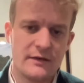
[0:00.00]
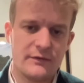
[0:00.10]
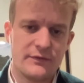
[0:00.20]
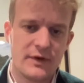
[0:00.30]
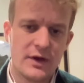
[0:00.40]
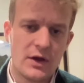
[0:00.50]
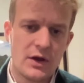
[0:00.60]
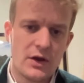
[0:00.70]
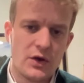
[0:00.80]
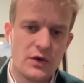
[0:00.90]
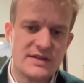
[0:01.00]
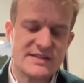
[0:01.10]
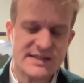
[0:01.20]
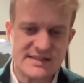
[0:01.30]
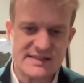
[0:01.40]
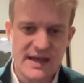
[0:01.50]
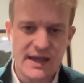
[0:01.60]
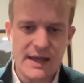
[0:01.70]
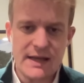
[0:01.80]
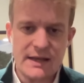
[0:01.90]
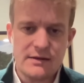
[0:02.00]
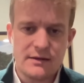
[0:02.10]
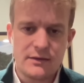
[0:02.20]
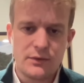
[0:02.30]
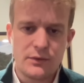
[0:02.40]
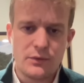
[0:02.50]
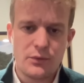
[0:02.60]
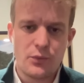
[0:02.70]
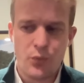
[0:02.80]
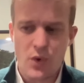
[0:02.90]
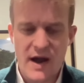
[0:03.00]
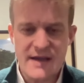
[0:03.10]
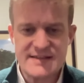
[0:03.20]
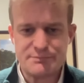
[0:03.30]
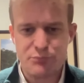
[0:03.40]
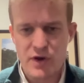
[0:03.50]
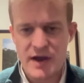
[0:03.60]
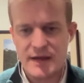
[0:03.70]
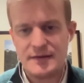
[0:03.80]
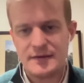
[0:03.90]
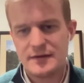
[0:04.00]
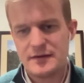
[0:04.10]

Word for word: Of sustained, widespread